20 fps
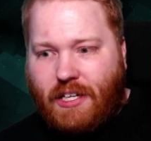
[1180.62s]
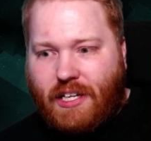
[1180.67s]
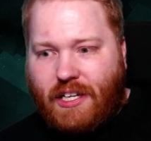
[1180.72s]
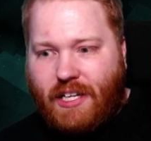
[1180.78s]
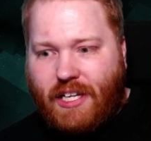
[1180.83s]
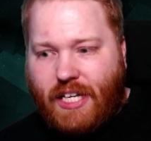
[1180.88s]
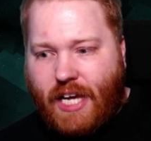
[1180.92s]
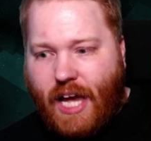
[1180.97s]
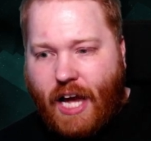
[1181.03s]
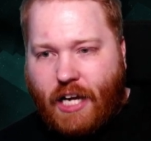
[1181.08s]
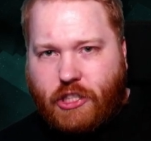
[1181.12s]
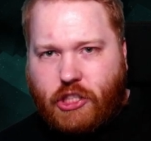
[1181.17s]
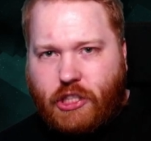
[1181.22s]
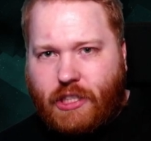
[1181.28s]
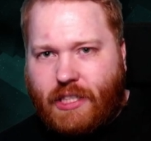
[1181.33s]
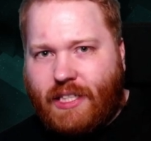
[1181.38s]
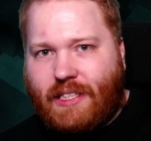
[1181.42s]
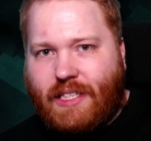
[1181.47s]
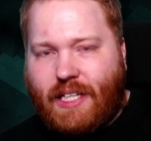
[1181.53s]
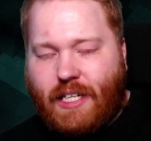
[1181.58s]
he
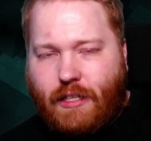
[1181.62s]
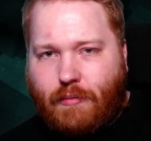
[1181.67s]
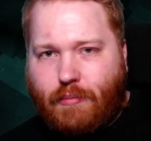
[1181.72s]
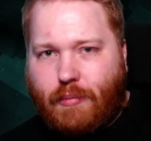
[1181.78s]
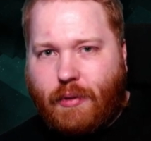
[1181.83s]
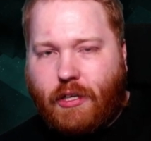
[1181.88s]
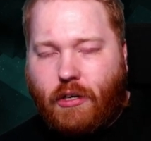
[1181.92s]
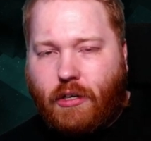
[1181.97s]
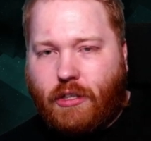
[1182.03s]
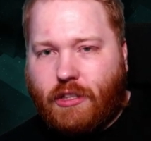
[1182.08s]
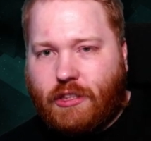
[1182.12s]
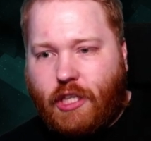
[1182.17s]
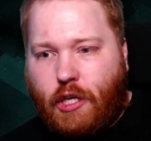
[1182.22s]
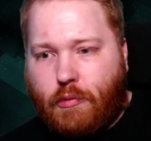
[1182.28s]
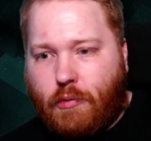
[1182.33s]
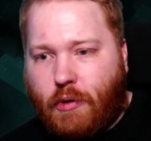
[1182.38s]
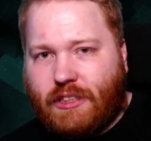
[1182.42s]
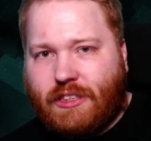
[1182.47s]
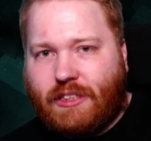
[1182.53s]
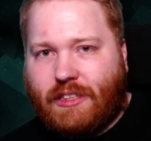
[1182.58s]
actually didn't because he
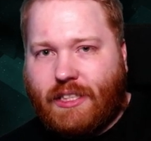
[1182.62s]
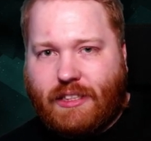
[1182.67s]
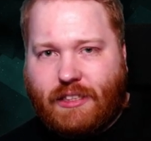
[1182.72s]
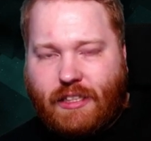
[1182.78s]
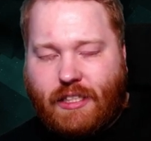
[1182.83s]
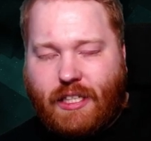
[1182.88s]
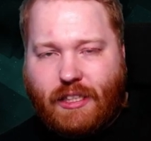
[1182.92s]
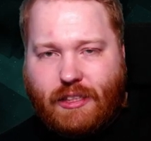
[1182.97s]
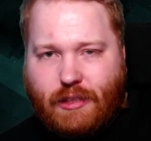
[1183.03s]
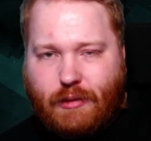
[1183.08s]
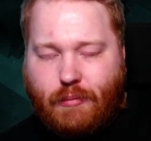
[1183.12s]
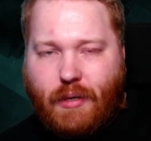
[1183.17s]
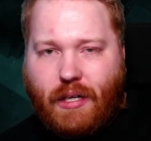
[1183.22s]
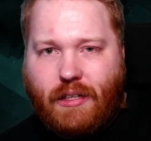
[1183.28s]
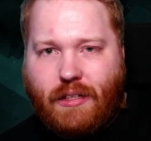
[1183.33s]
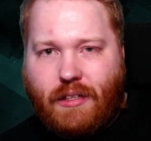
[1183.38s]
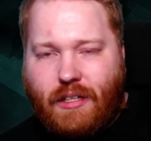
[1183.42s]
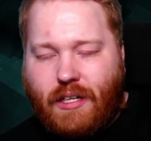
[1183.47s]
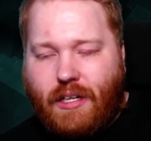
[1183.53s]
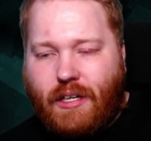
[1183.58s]
wasn't at the customer.
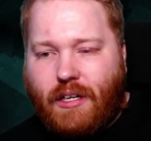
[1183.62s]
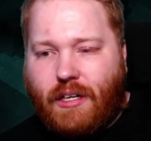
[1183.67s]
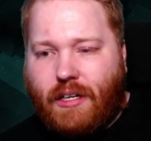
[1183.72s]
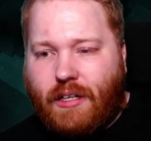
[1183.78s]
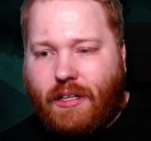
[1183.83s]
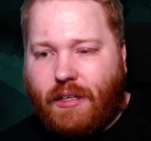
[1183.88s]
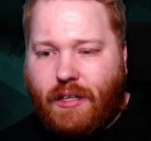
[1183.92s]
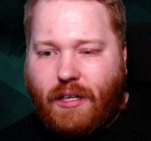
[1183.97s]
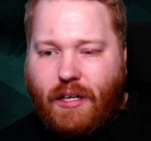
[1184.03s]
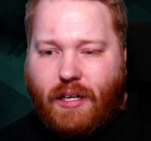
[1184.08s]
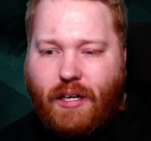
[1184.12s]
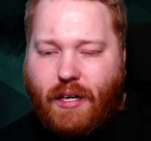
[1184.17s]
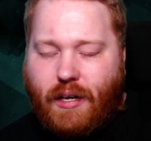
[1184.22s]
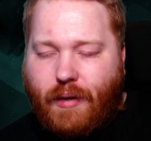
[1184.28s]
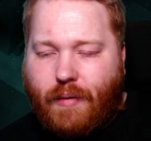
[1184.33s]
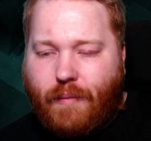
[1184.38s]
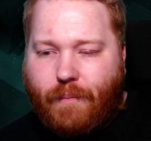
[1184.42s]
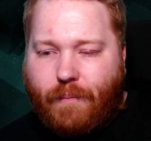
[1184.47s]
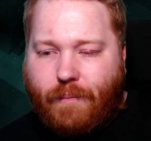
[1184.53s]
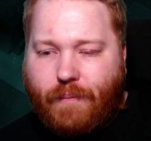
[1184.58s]

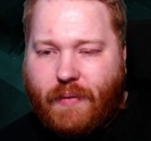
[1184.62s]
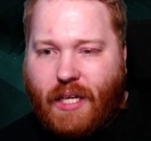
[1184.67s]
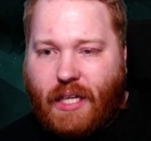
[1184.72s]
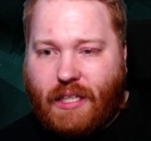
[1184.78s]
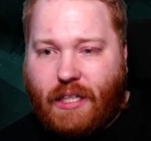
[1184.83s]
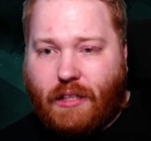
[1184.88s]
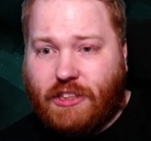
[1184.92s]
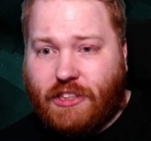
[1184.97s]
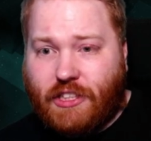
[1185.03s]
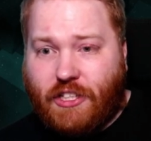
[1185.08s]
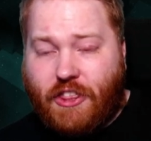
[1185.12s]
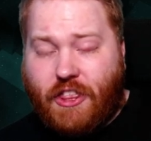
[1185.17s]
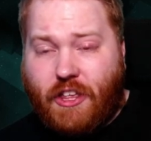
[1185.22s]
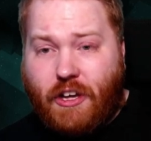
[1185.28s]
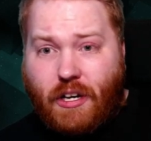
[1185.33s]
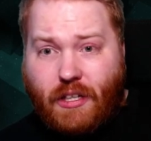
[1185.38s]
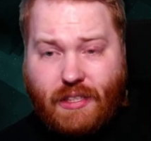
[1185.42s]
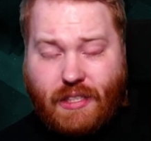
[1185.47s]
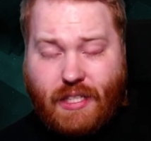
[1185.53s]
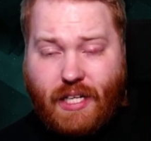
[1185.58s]
And now the
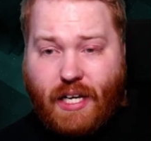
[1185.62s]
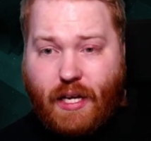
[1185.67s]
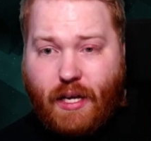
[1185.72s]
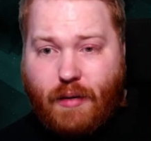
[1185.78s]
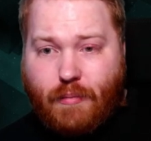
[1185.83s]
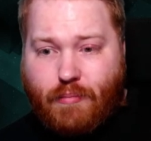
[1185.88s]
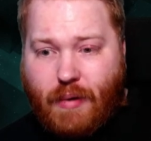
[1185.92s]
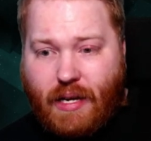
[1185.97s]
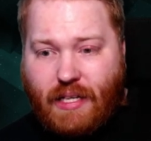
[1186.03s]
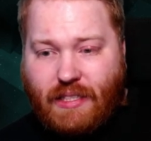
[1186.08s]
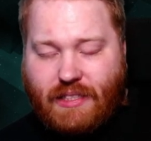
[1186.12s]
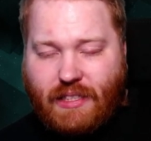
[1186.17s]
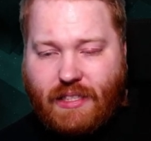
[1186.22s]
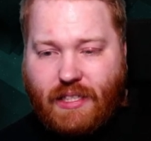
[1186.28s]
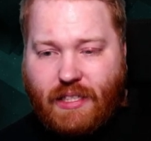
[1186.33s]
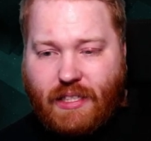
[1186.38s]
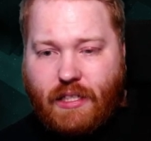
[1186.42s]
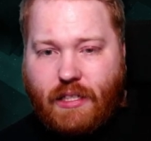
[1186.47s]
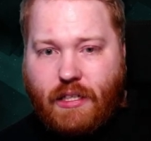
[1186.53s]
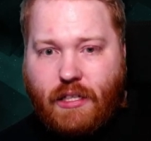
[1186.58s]
third day,
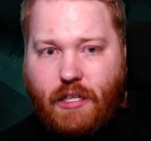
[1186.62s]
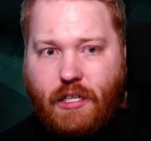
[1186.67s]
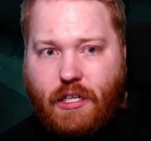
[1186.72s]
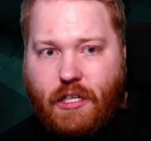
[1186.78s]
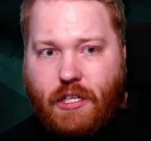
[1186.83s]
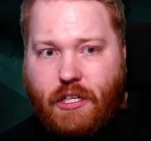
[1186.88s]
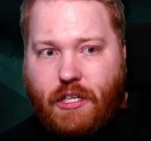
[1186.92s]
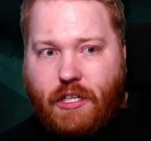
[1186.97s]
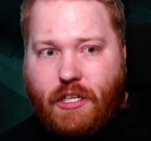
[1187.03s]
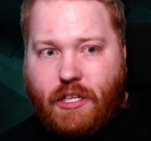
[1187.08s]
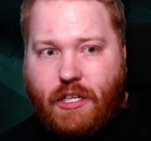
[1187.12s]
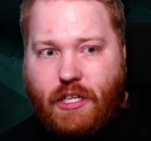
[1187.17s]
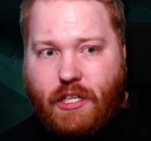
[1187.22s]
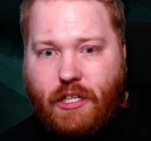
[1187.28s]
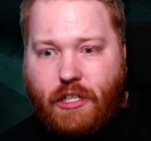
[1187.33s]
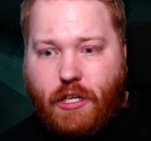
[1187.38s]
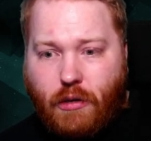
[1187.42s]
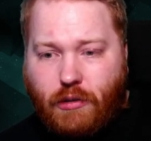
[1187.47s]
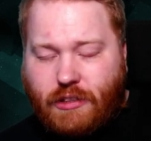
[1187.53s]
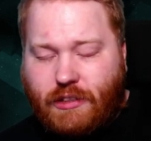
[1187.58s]
basically, he
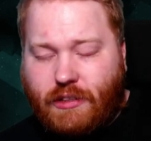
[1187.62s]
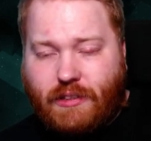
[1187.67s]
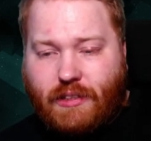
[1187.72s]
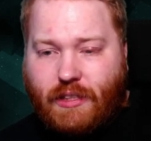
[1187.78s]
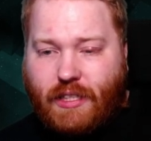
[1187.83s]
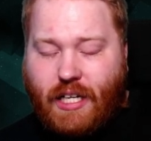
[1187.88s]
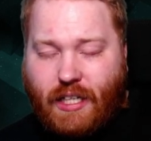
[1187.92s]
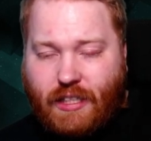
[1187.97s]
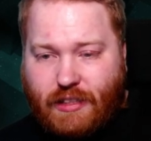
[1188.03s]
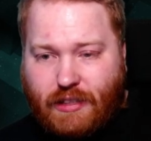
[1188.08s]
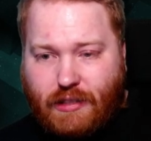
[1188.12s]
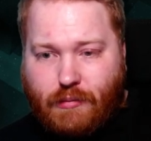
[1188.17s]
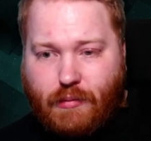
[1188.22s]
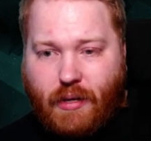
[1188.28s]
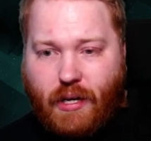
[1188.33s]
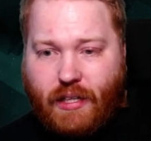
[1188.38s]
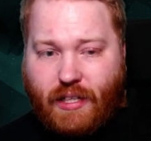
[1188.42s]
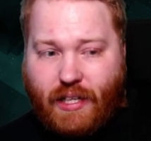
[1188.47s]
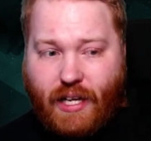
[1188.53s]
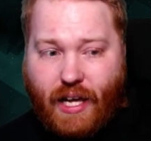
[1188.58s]
goes to the
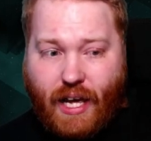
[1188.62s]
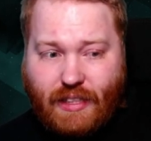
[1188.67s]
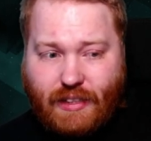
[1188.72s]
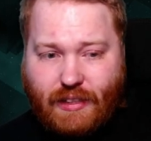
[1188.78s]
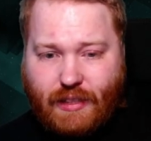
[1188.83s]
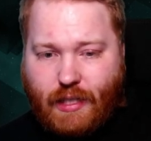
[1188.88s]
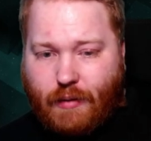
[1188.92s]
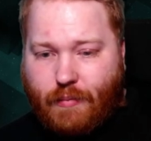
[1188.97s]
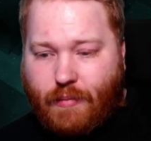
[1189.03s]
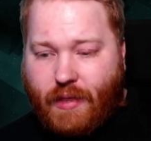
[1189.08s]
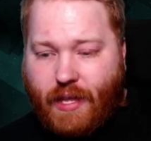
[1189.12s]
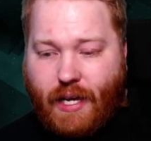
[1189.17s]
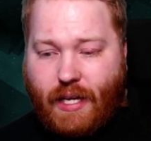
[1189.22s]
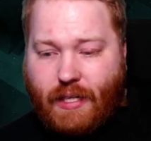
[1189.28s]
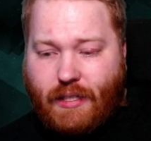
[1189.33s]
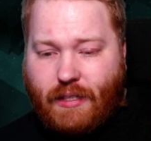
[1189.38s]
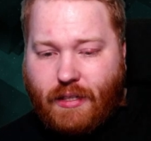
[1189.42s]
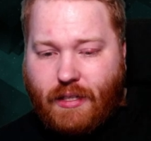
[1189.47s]
customer and asks him that.